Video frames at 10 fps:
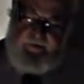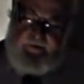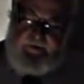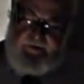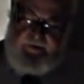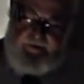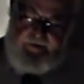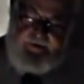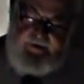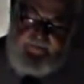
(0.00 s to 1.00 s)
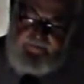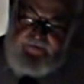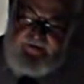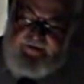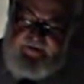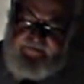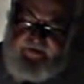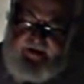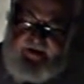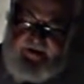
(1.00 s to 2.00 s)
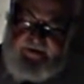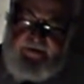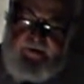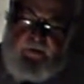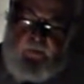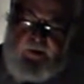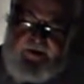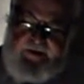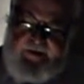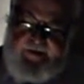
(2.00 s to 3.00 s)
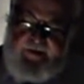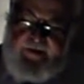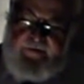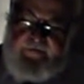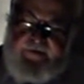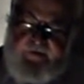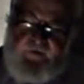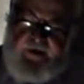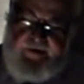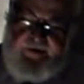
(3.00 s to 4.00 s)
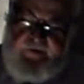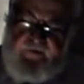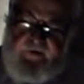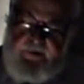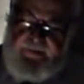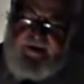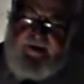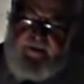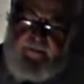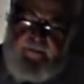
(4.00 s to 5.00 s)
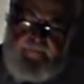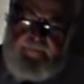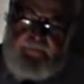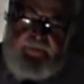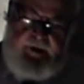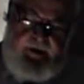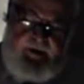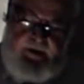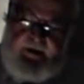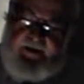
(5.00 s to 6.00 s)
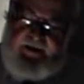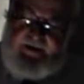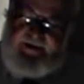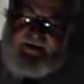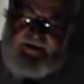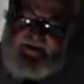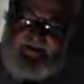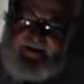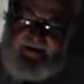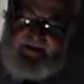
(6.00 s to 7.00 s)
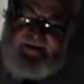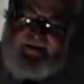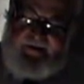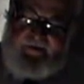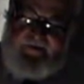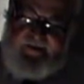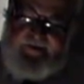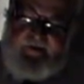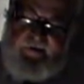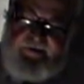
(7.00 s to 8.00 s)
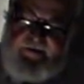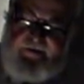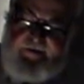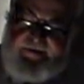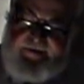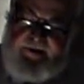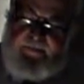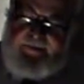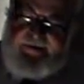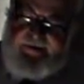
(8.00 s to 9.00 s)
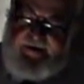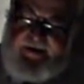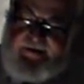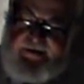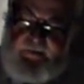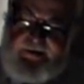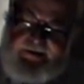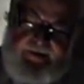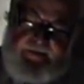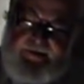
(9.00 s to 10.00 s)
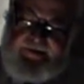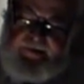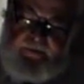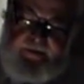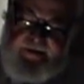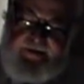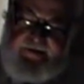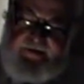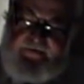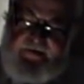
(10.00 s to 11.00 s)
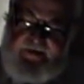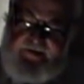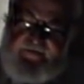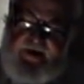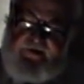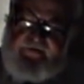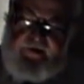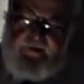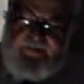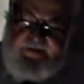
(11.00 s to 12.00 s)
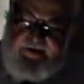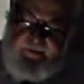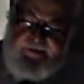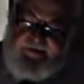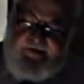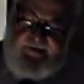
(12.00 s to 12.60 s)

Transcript: Guang Gong defined ways of transforming some of these earlier examples to get new examples, in particular for the 5-term sequences.